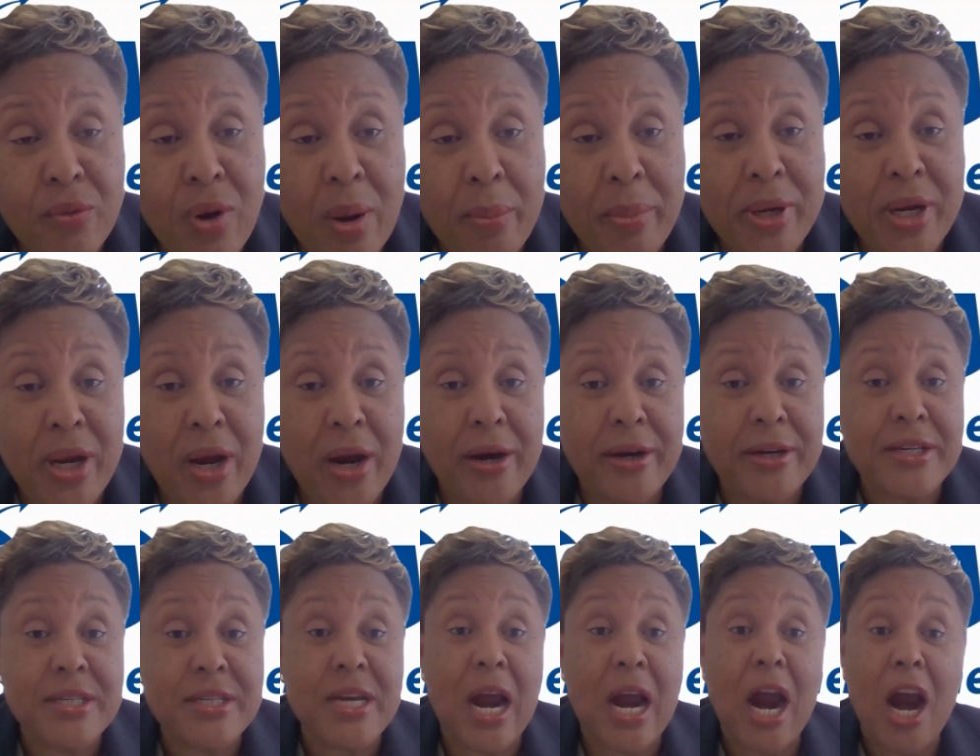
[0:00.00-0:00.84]

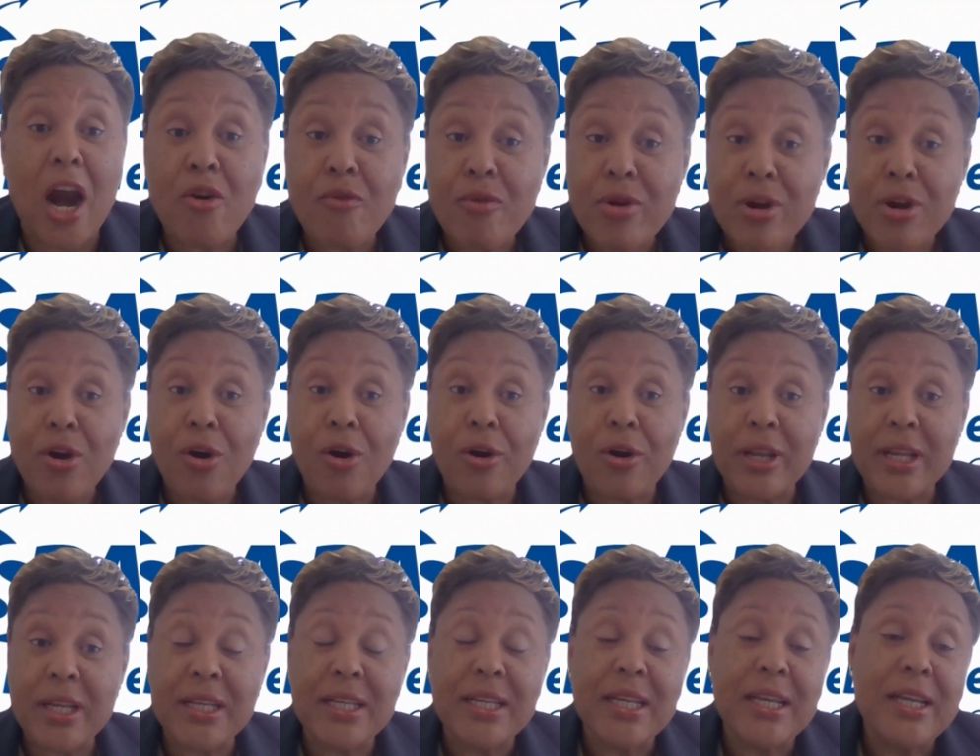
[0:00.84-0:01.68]
webinars are
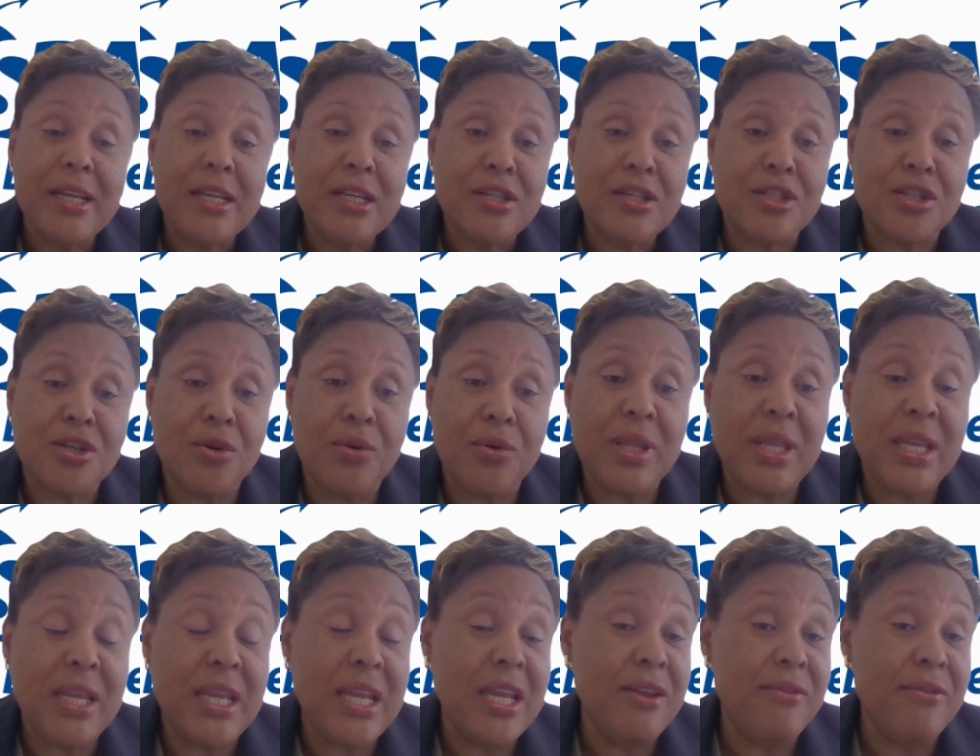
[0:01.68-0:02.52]
recorded, so in
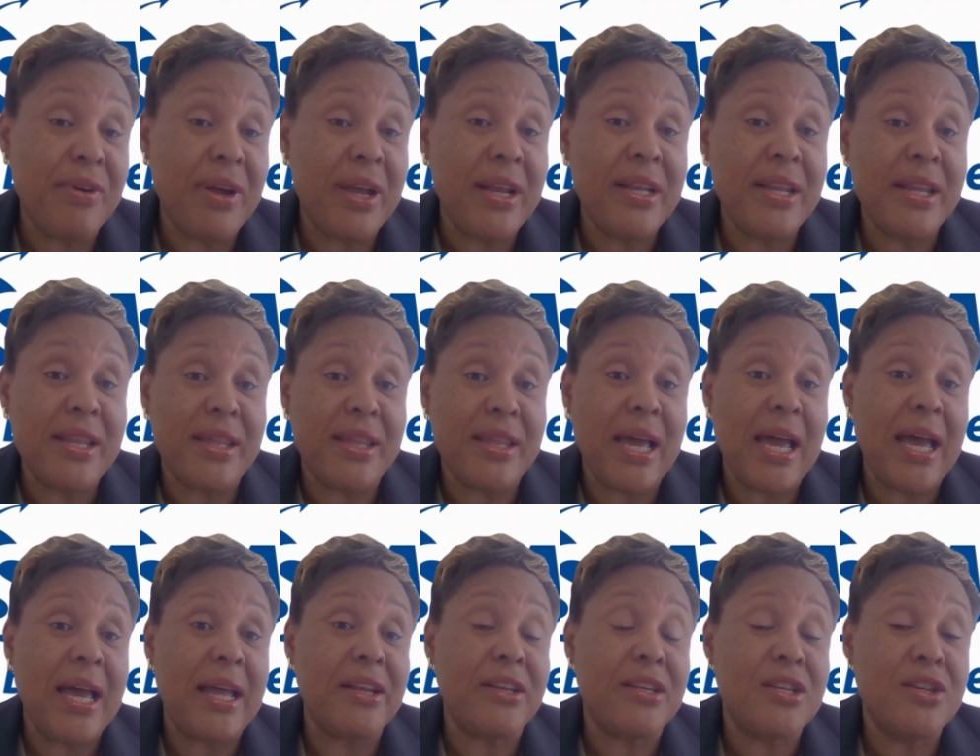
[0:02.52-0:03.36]
the event
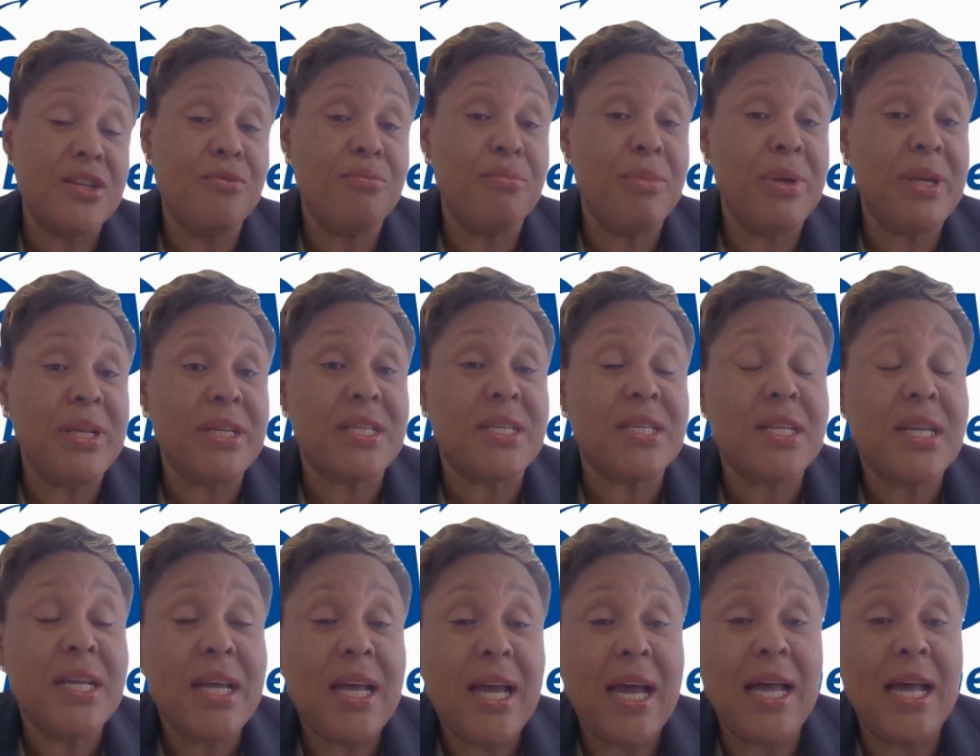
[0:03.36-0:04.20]
that you miss
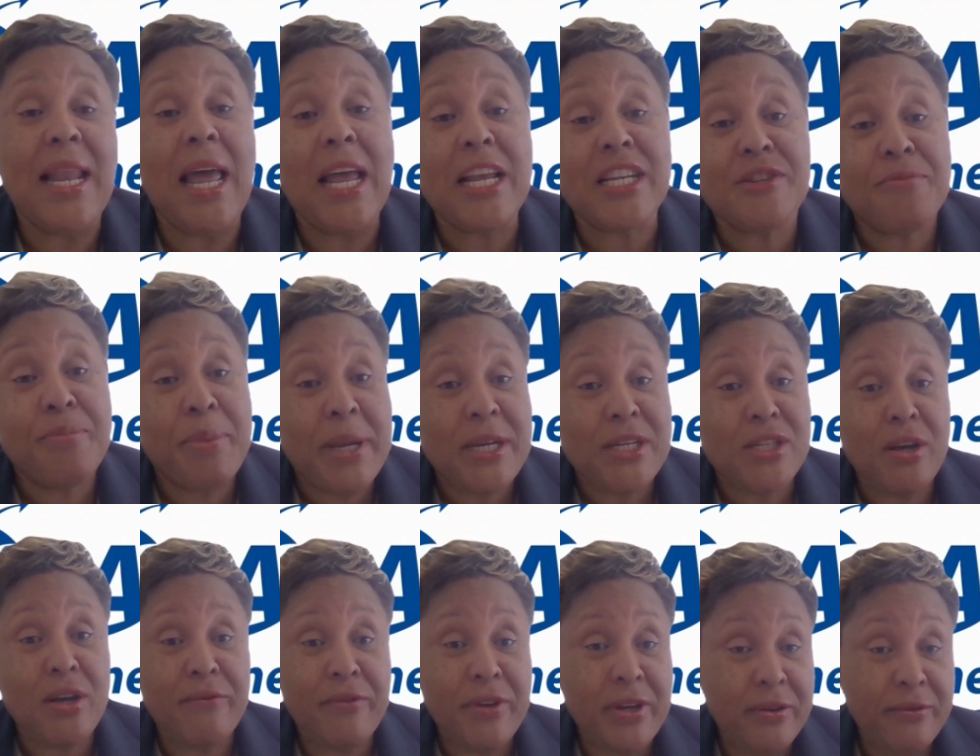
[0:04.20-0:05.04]
an aspect
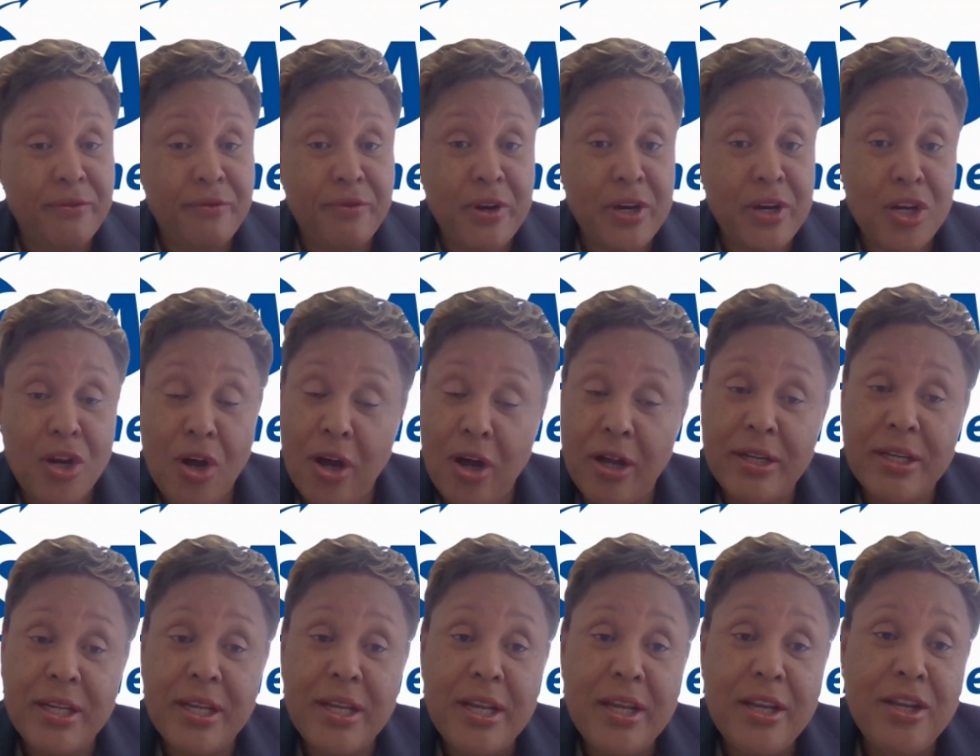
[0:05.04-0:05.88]
of it, fear not,
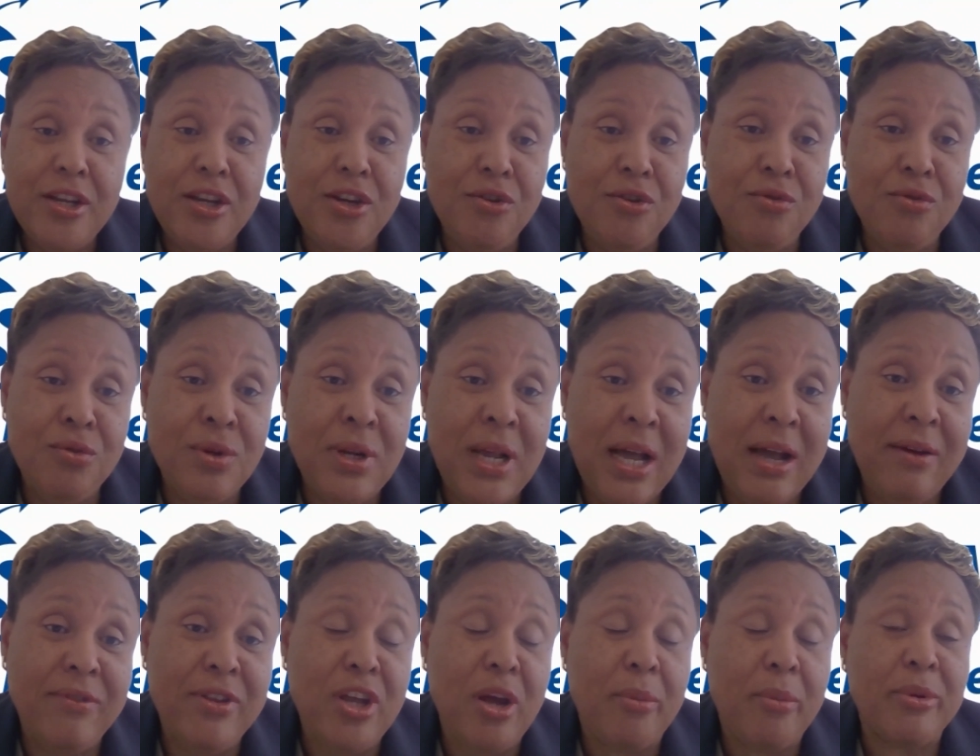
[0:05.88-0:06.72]
you'll
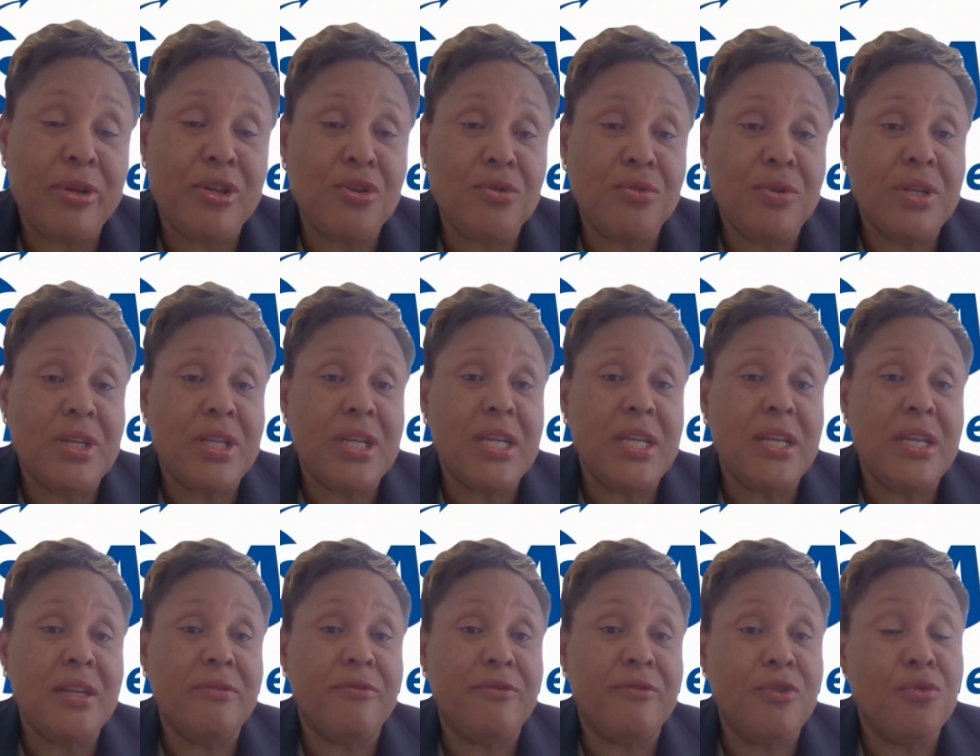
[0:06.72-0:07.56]
have the opportunity
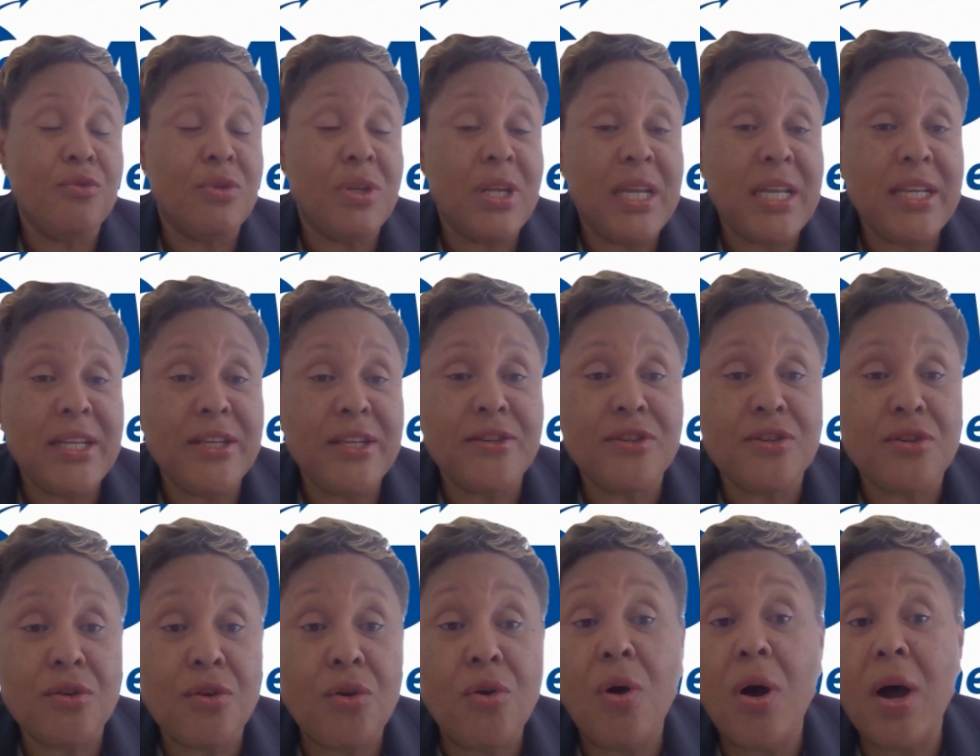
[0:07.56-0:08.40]
in a few days
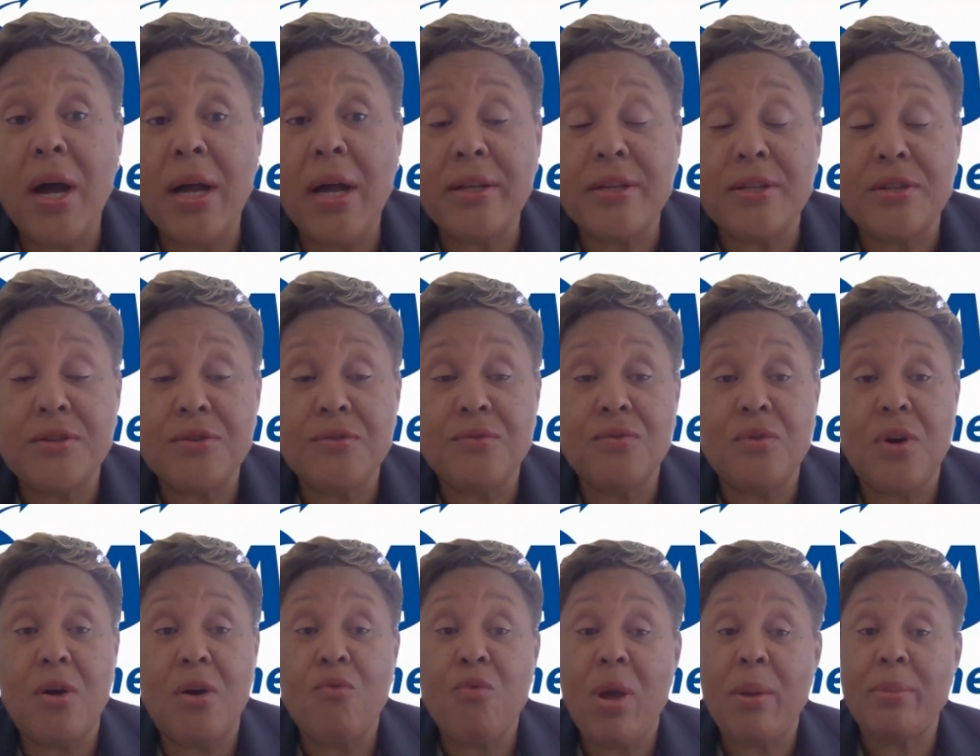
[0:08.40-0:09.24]
to go on to
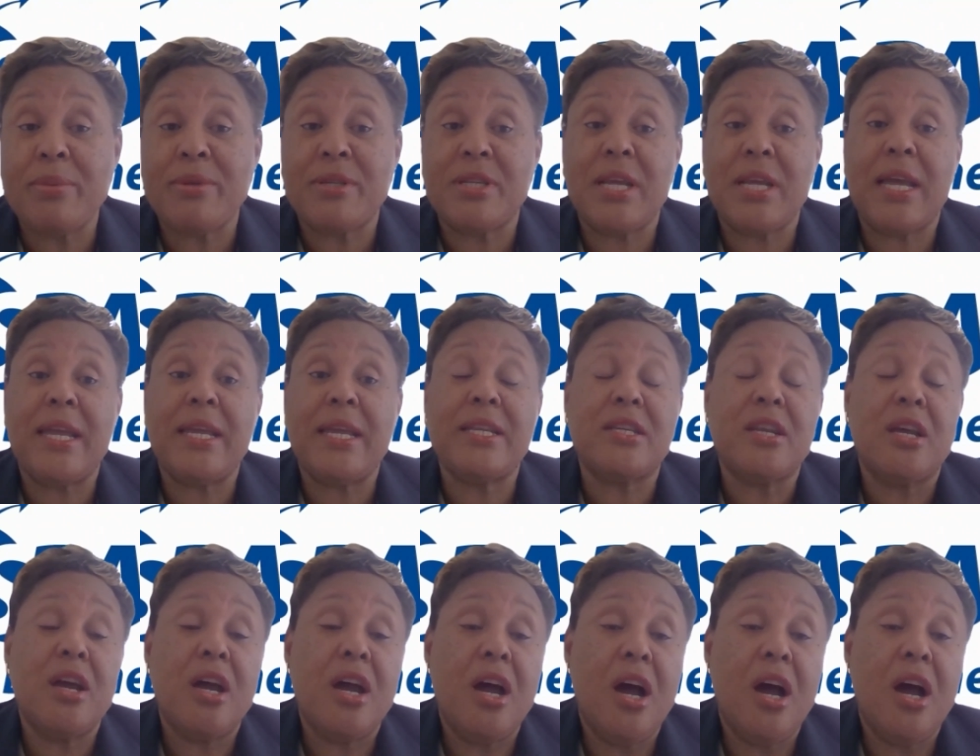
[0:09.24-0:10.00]
our website,